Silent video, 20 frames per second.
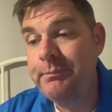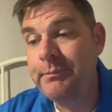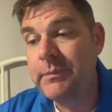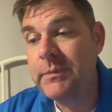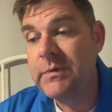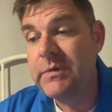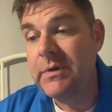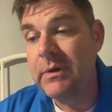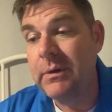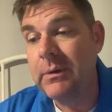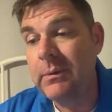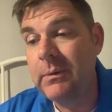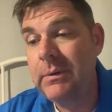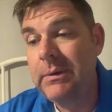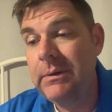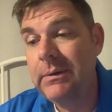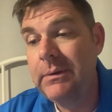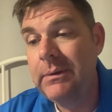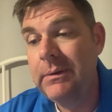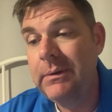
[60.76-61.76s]
So
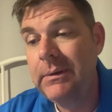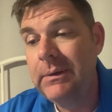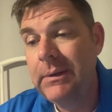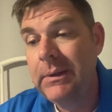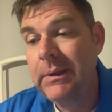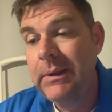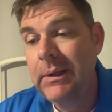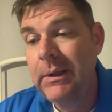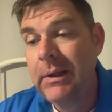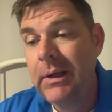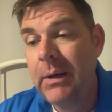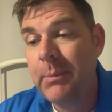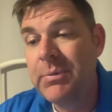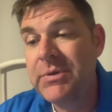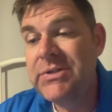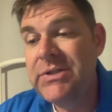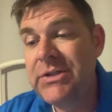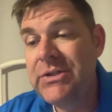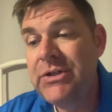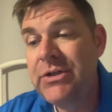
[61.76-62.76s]
a
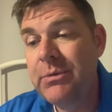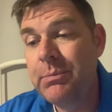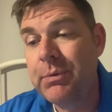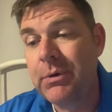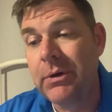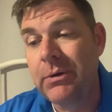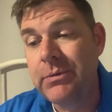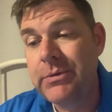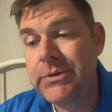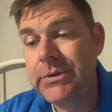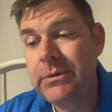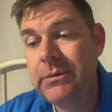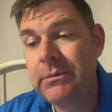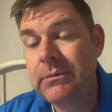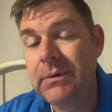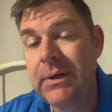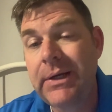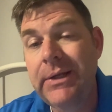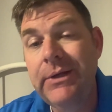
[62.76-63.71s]
precision approach, right?